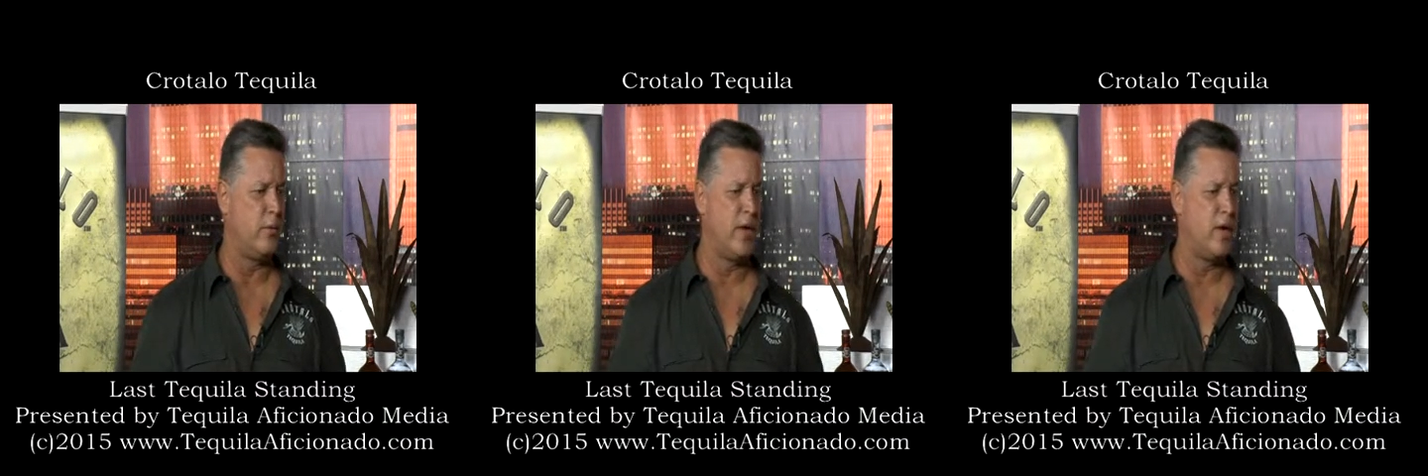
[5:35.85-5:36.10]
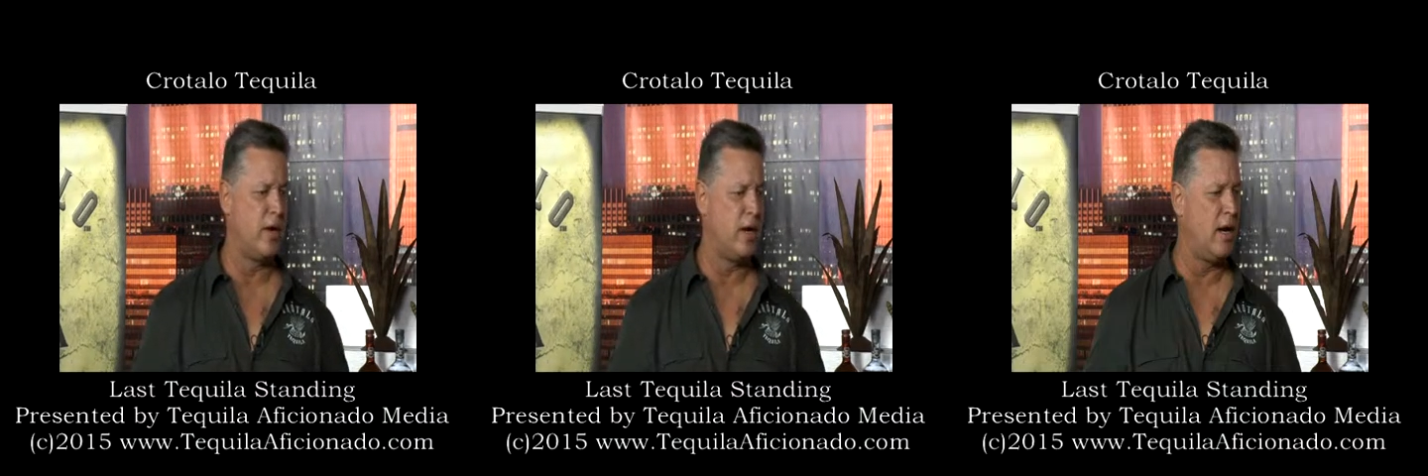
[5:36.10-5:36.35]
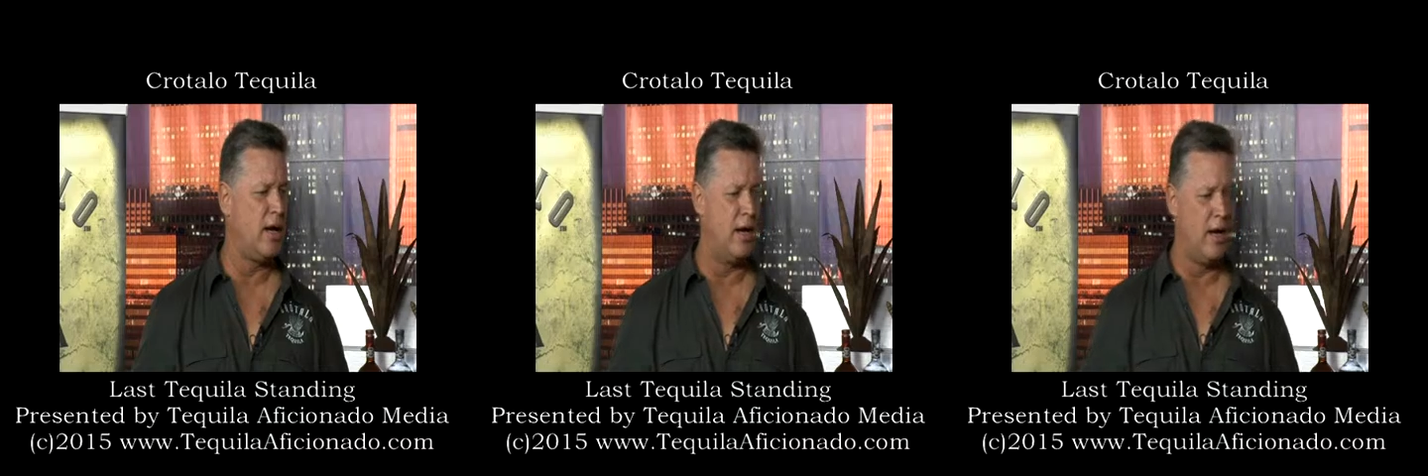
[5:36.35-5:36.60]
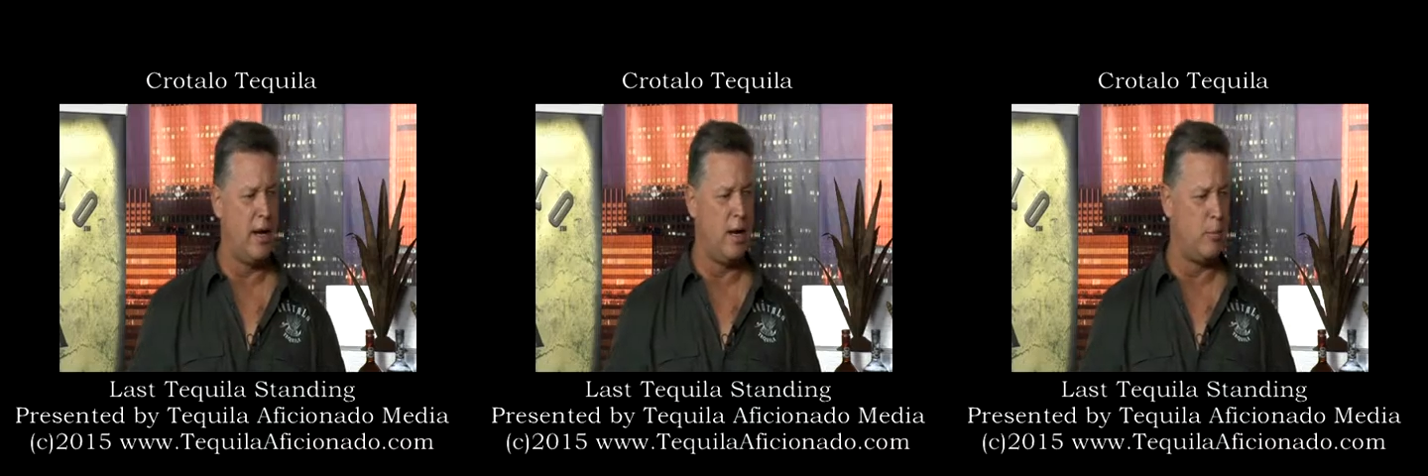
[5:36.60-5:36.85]
We cook in
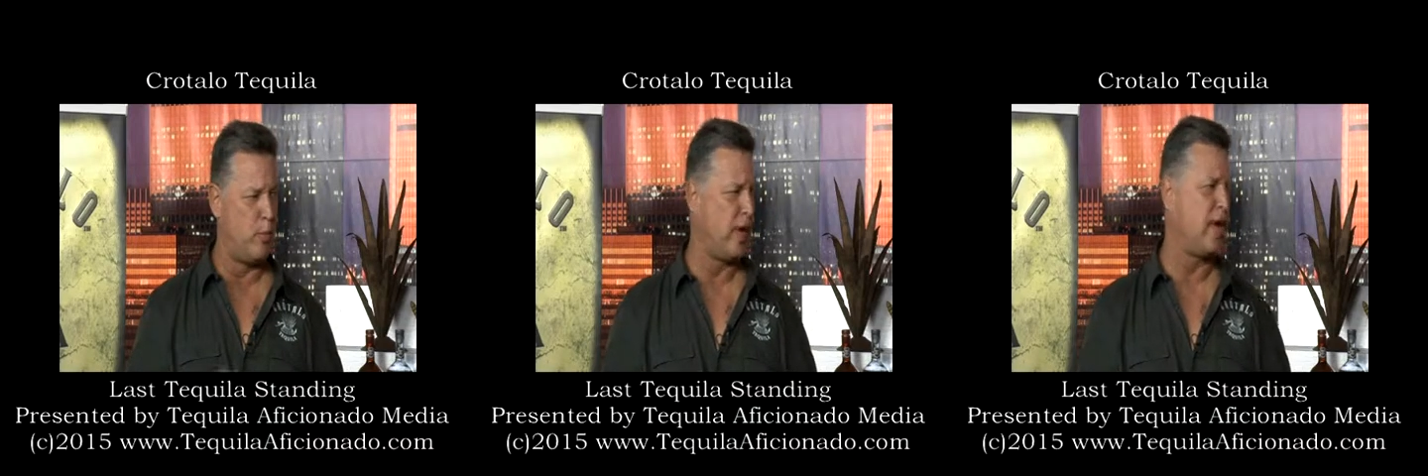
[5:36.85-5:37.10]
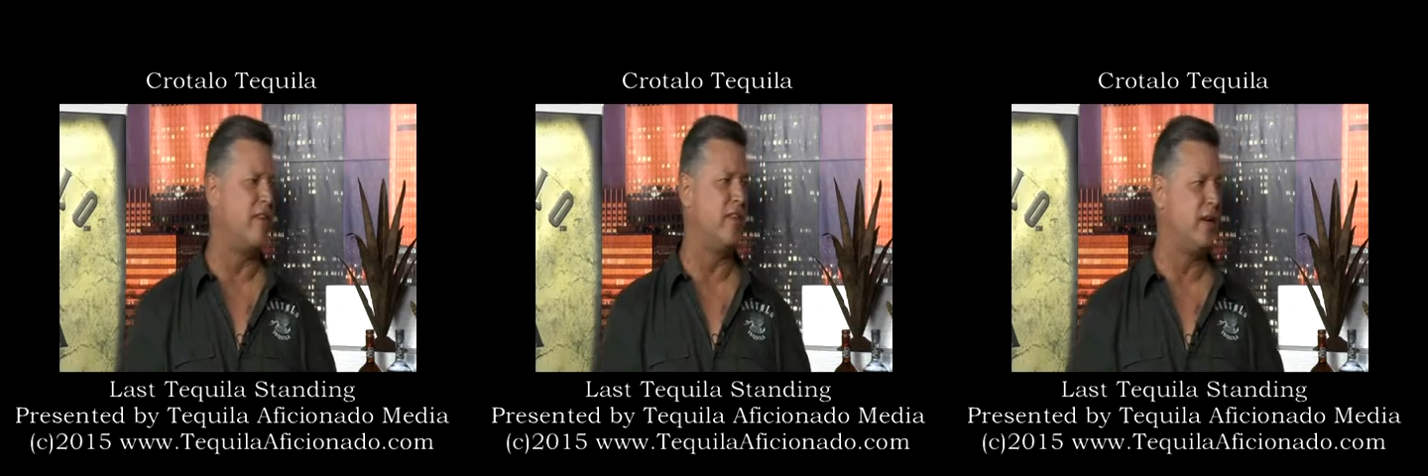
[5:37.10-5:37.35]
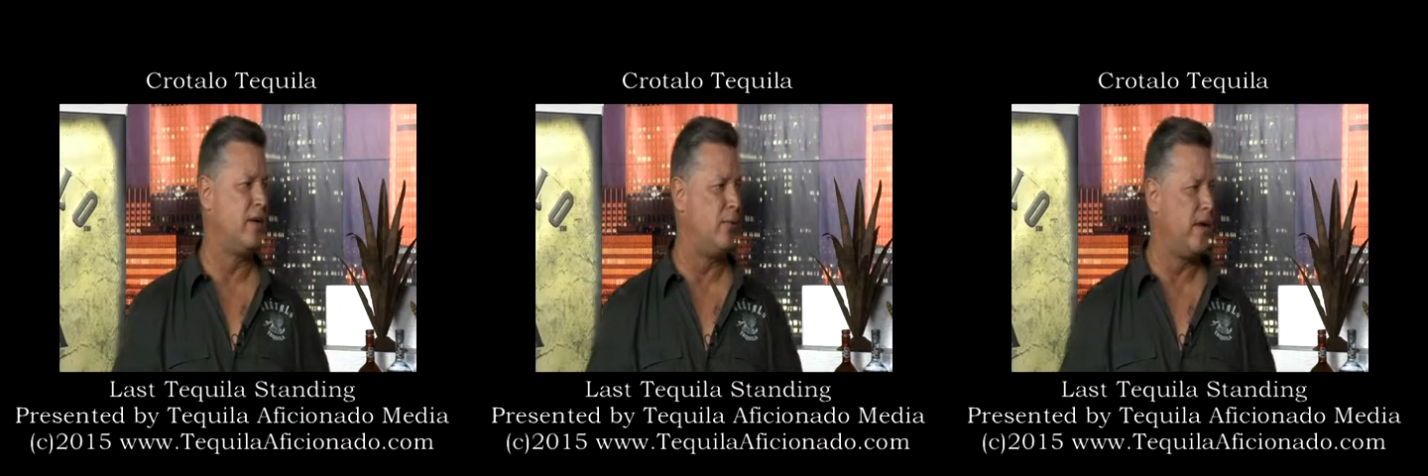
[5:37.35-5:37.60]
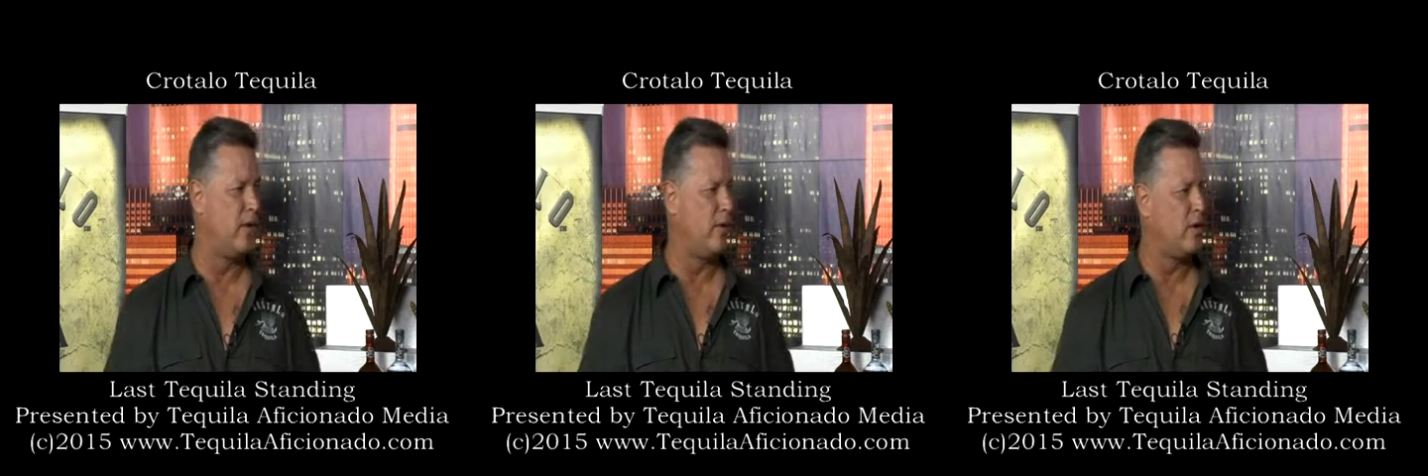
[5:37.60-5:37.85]
a brick oven.
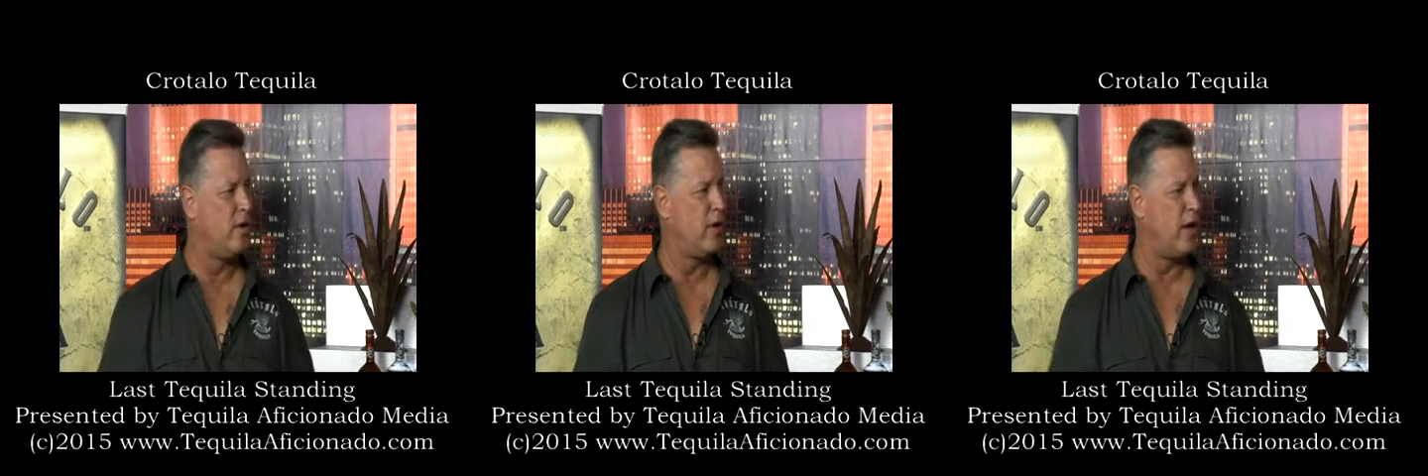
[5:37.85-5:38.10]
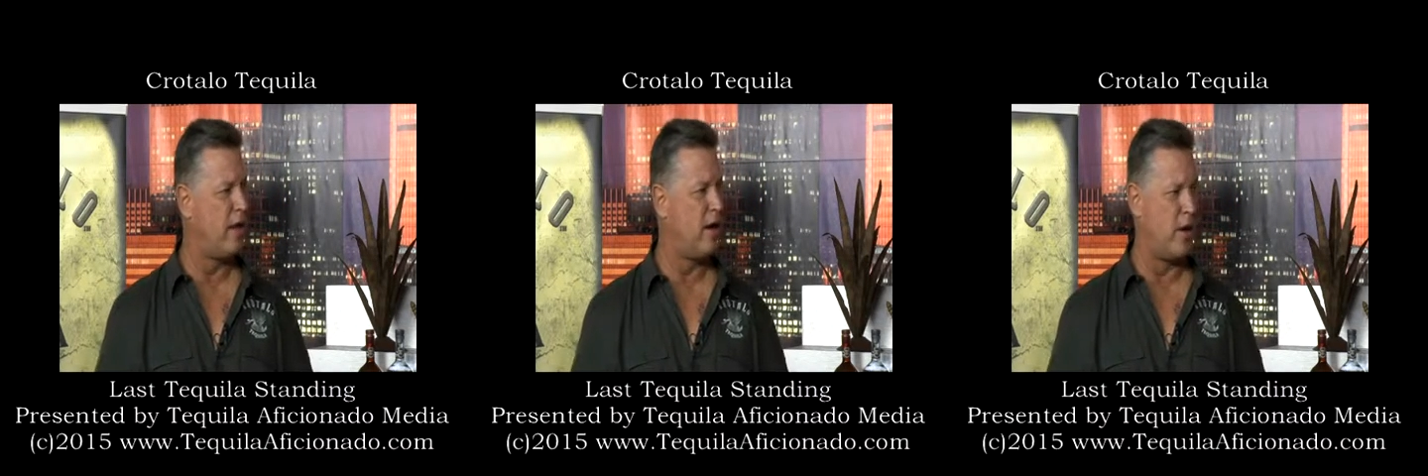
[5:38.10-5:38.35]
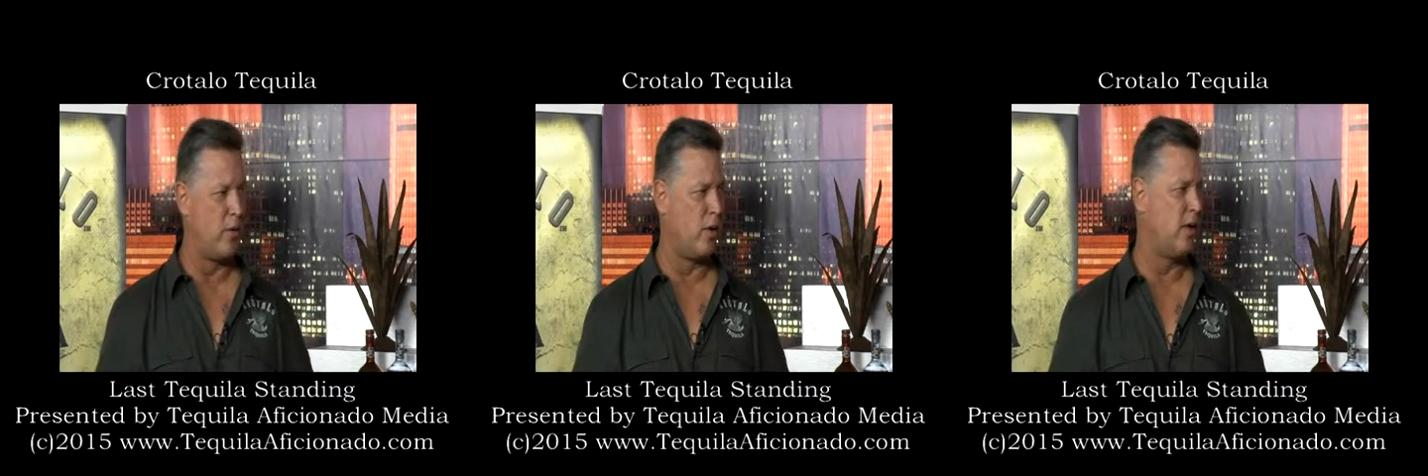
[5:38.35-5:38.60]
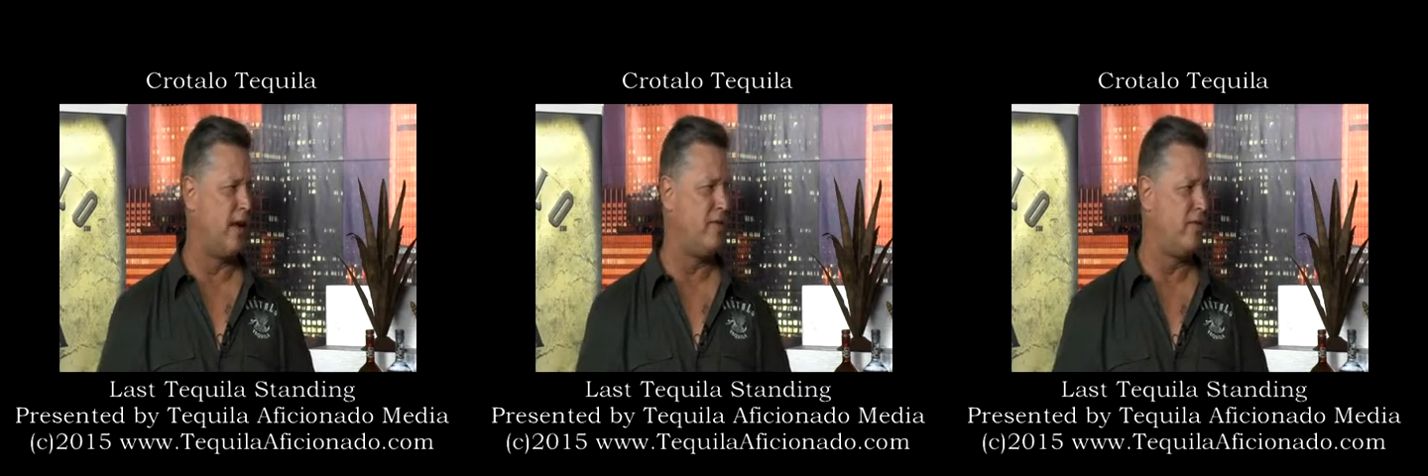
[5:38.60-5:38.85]
We don't cook in an
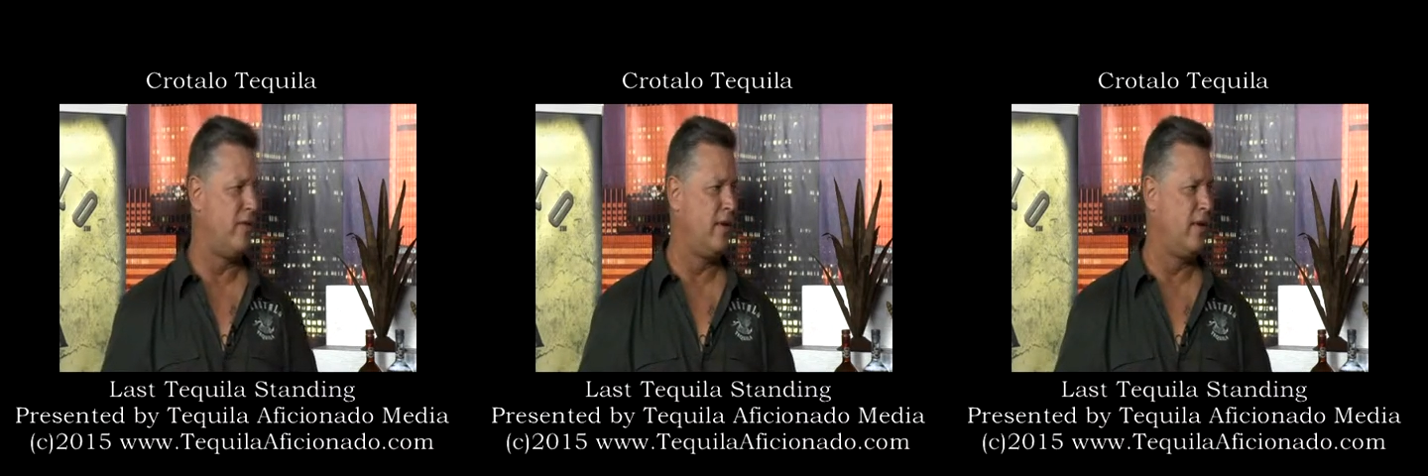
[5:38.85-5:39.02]
autoclave.